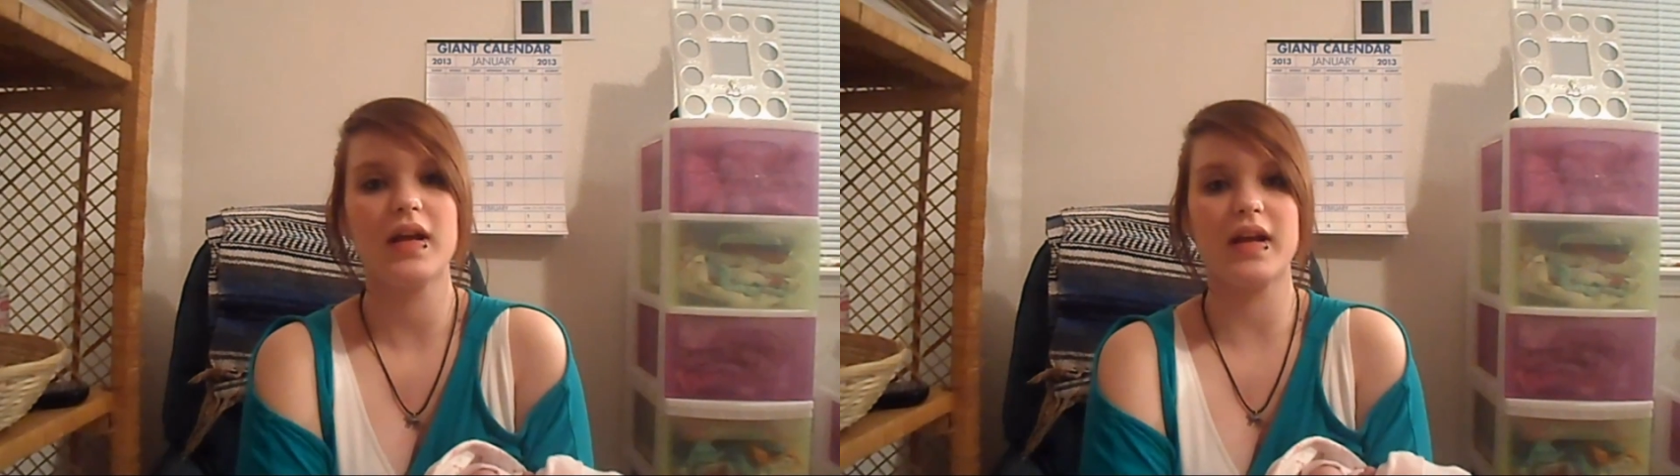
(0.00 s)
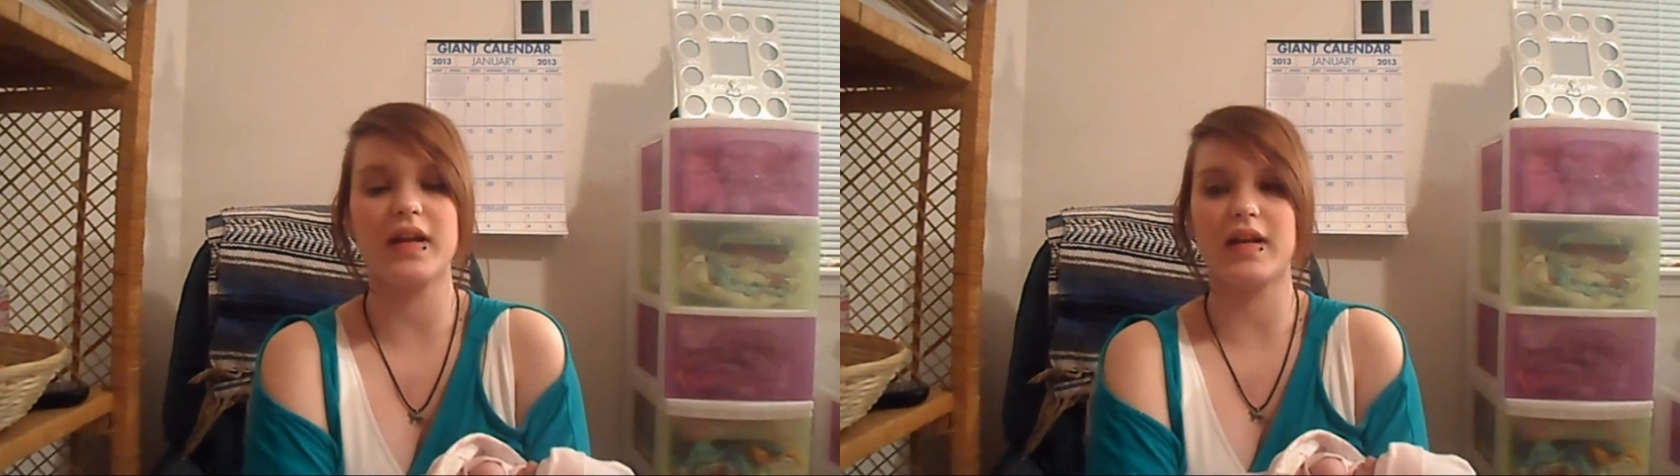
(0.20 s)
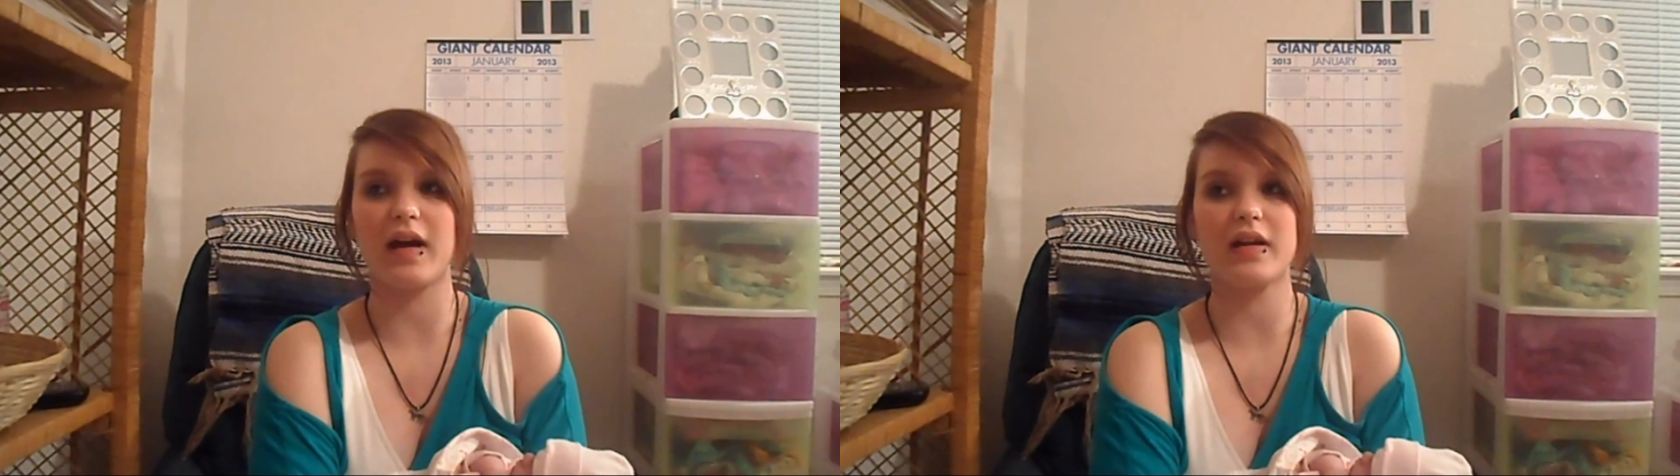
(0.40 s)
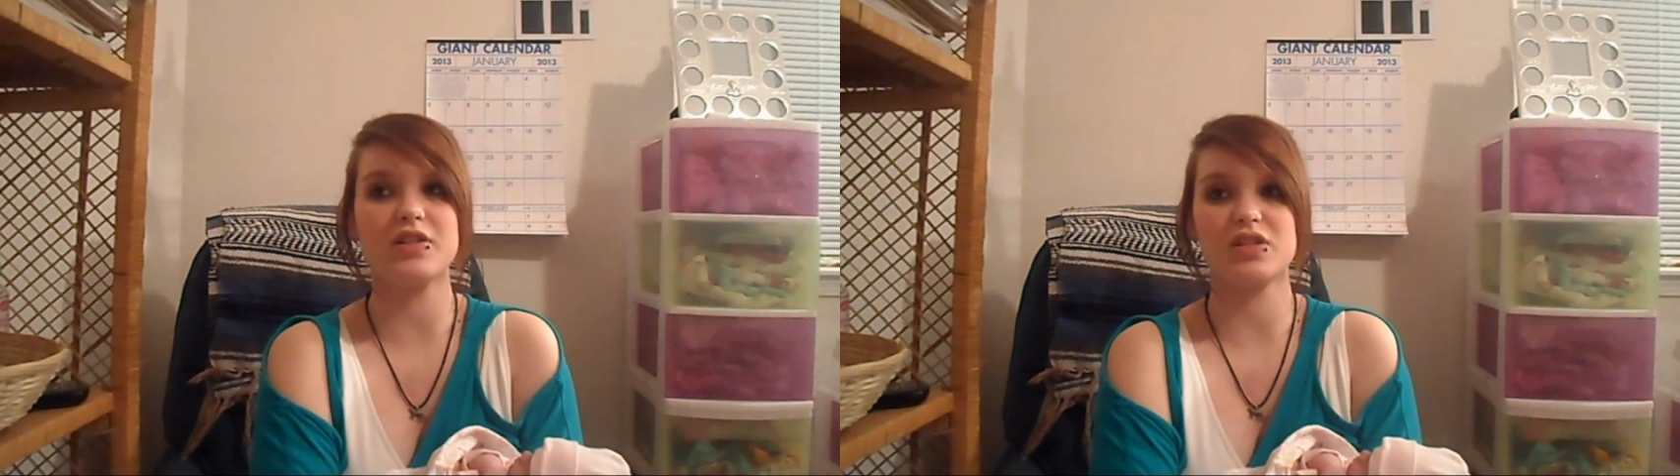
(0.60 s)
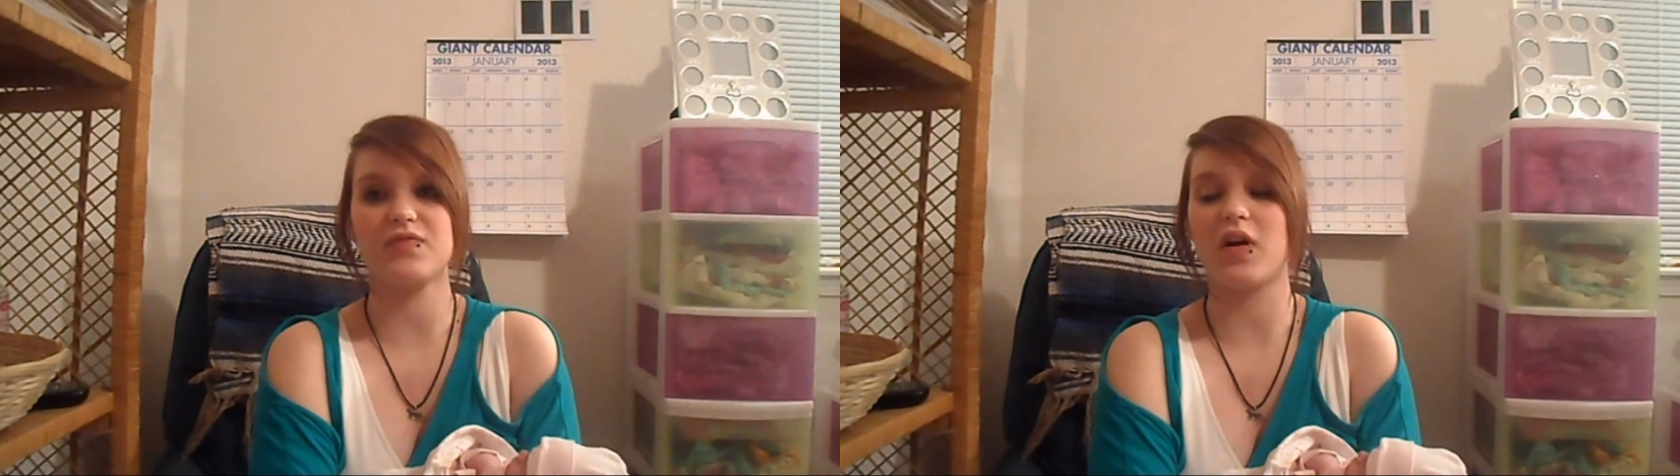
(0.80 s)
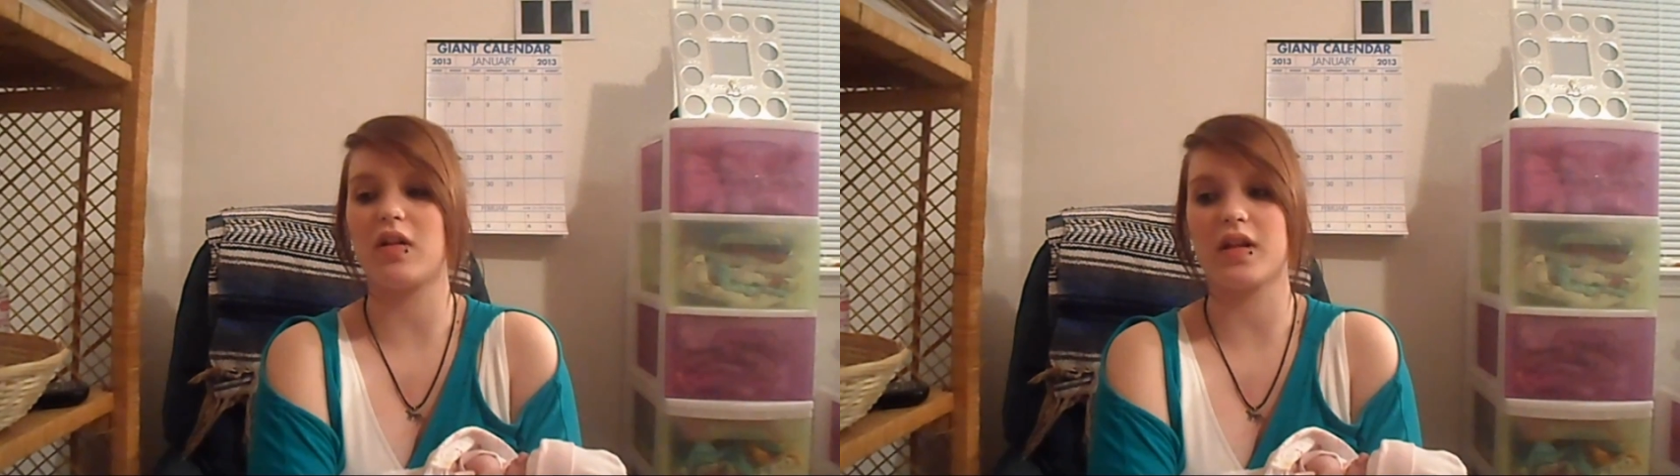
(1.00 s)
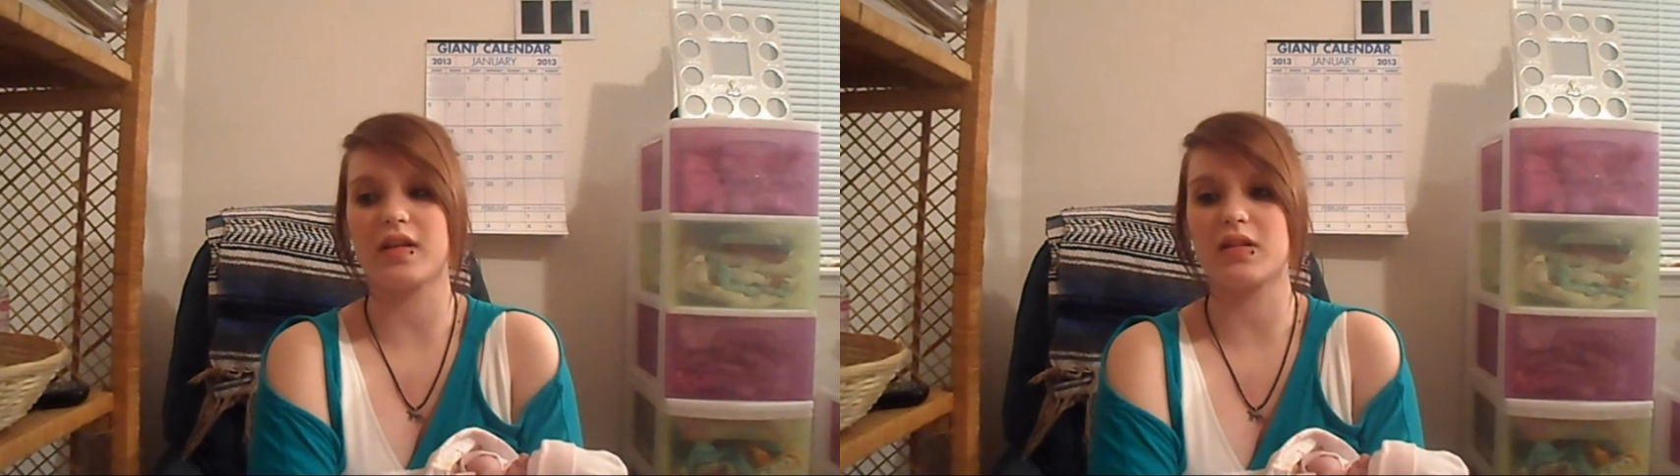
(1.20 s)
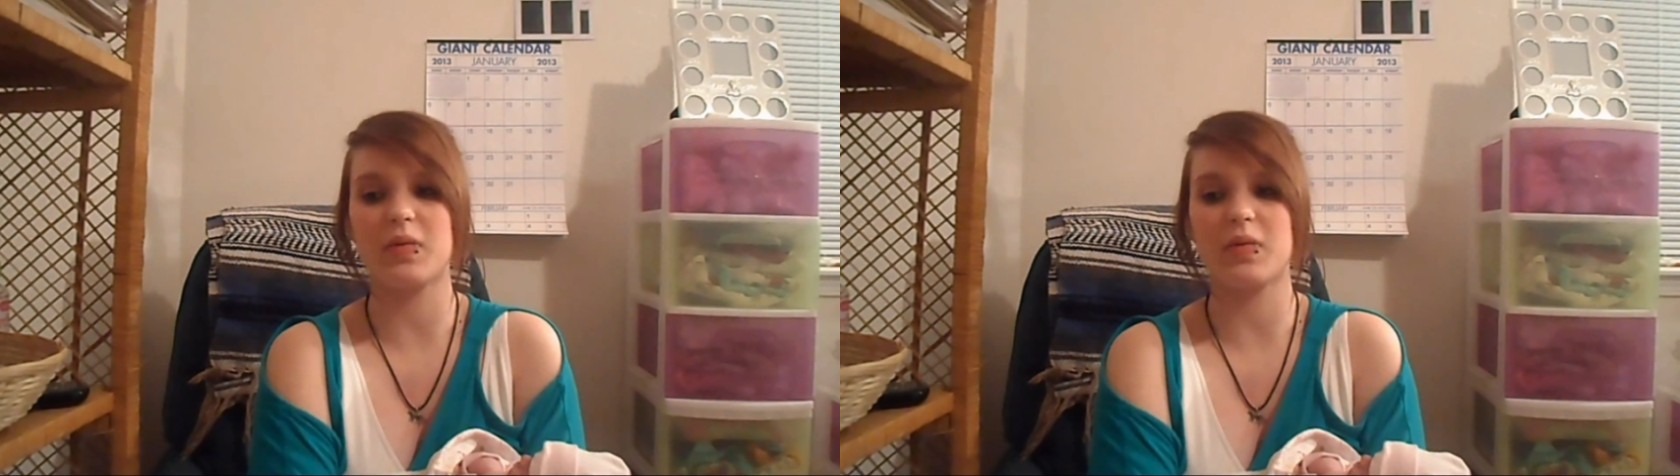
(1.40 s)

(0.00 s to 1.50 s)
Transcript: And I just felt like the